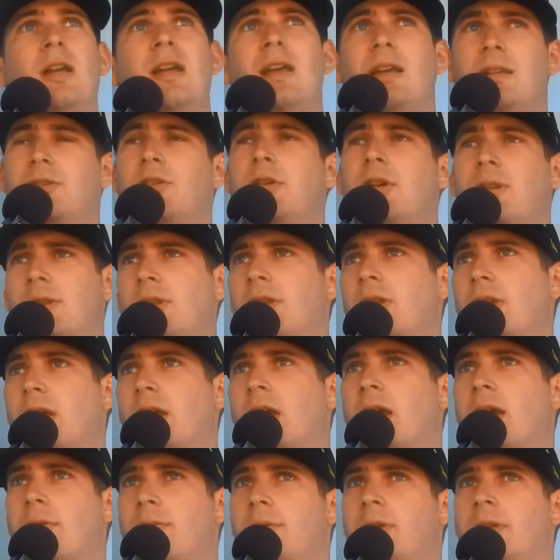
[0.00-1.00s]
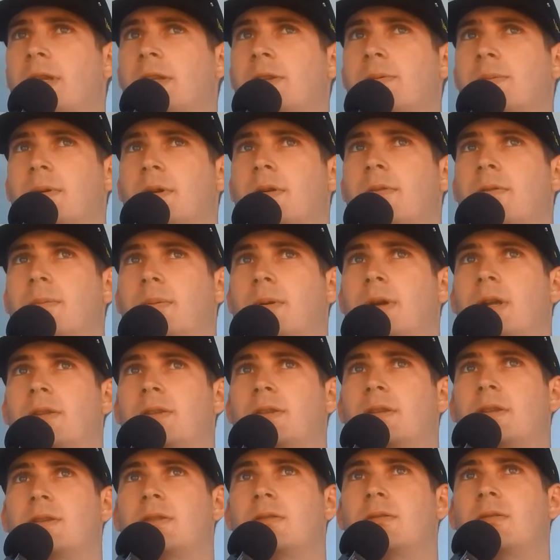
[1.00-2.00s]
And so I think, that's part of a
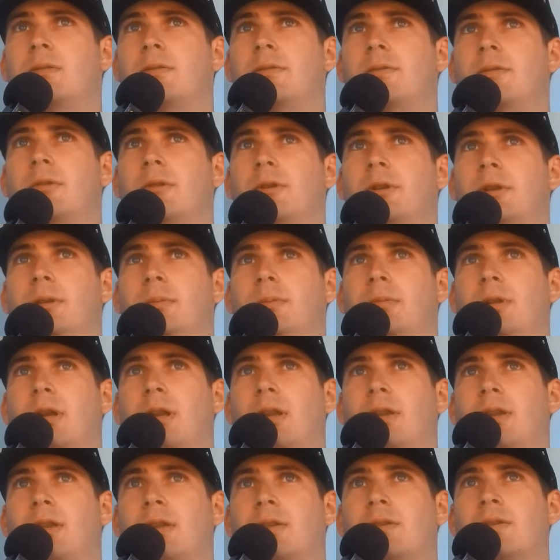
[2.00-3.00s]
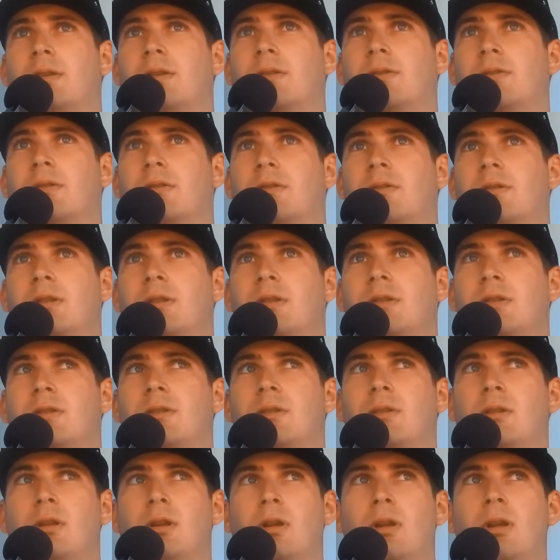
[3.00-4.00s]
process, too, of learning, but I think it's also just
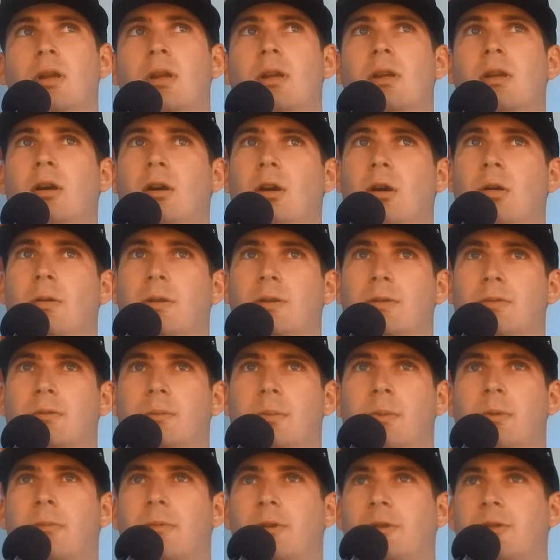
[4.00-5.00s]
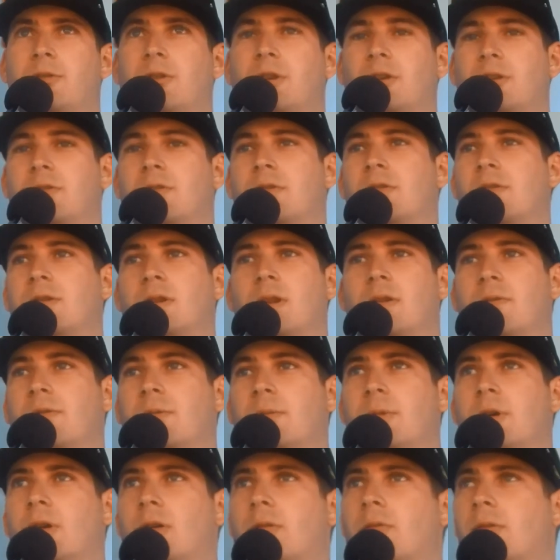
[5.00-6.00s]
always remembering trust your stuff no
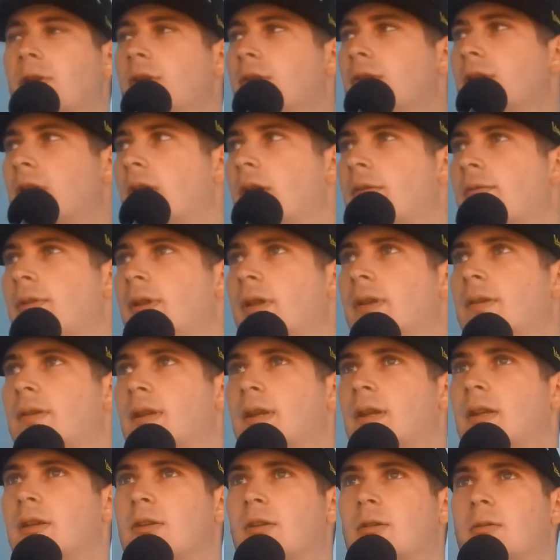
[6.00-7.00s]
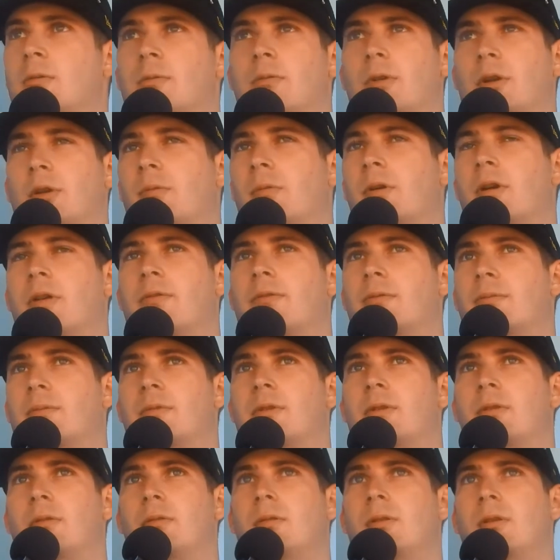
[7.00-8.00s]
matter what you have that day. Don't run away
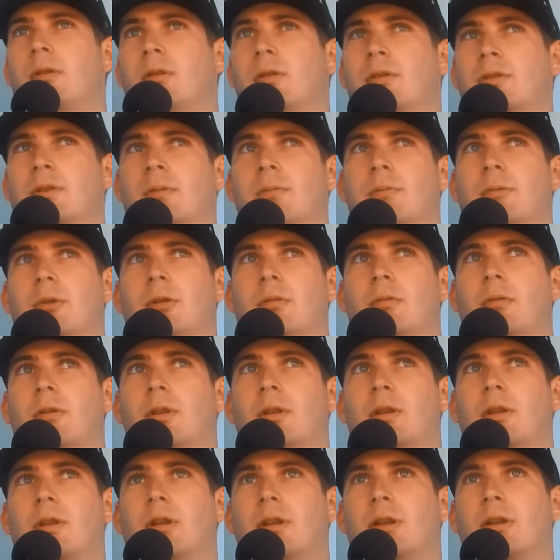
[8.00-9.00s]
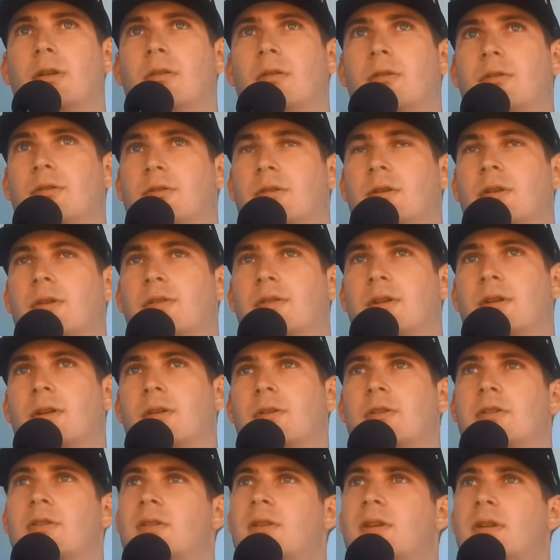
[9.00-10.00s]
from, something you're really good and your strengths are
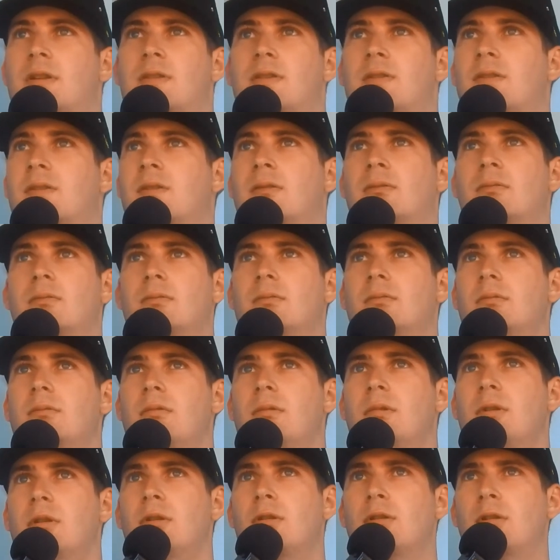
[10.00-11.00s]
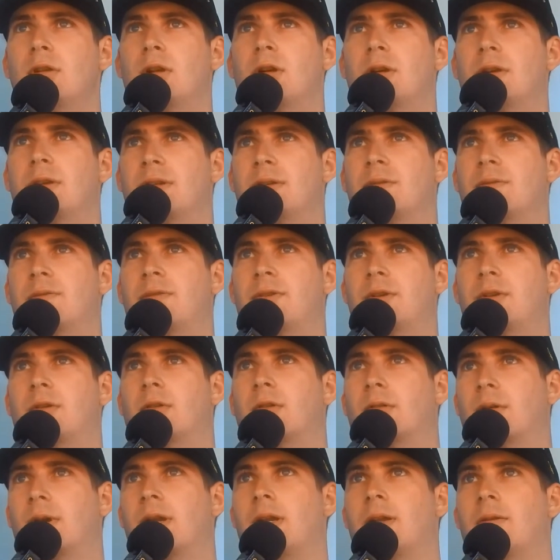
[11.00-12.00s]
just because, it doesn't feel
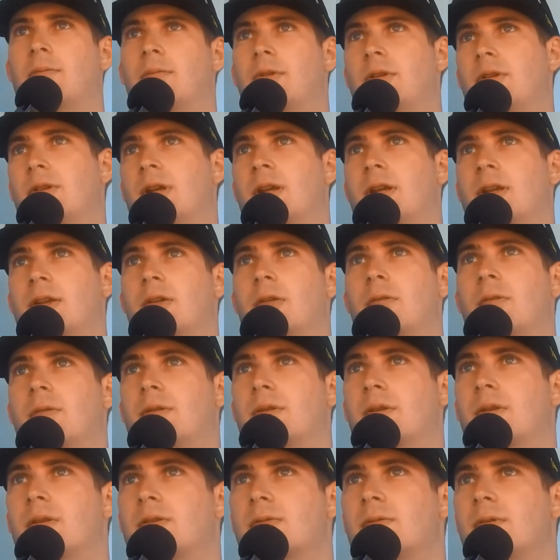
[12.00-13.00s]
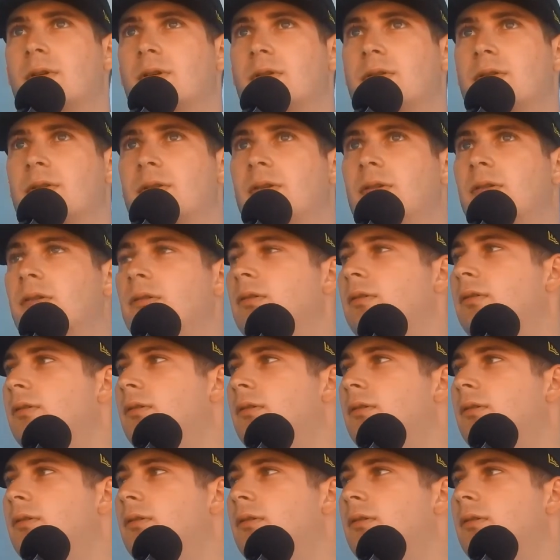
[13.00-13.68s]
great, but you got to go with it as well still.